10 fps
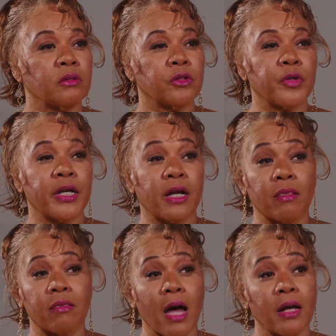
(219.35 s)
learning a
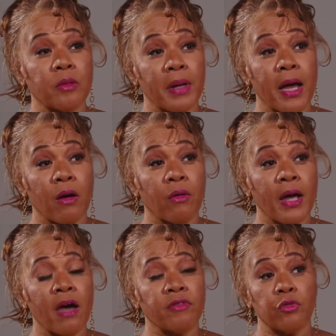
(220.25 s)
lot about
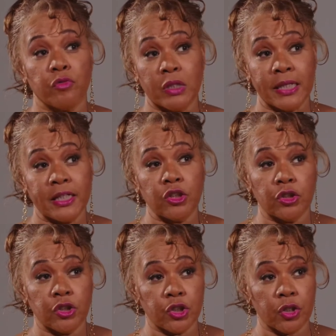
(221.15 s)
having a
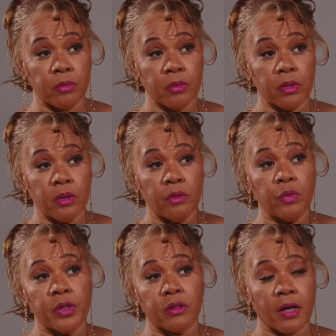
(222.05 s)
relationship
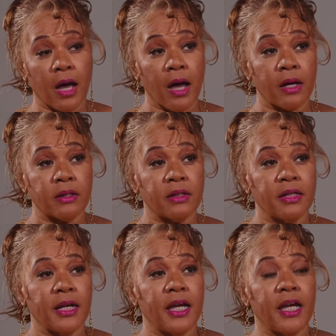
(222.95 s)
with God
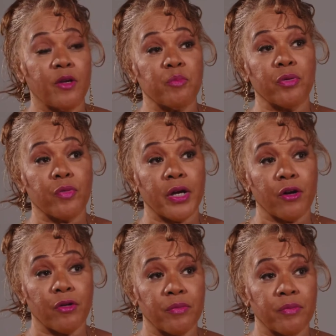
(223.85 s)
and prayer.